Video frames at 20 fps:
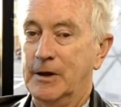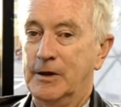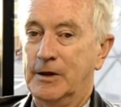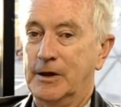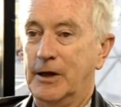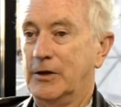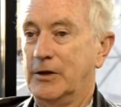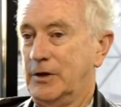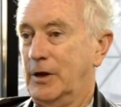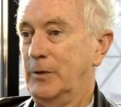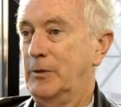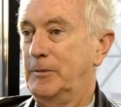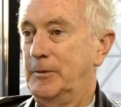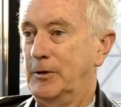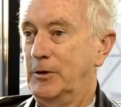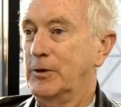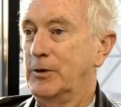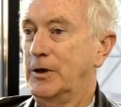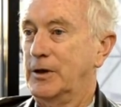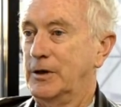be
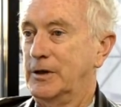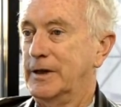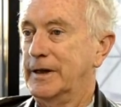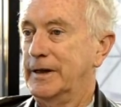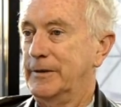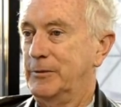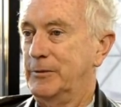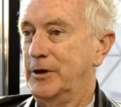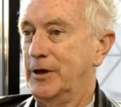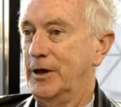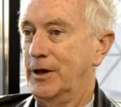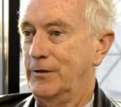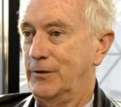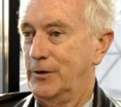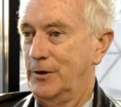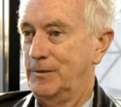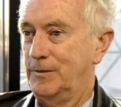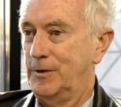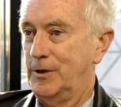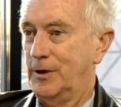looking to bring
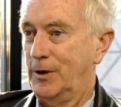over,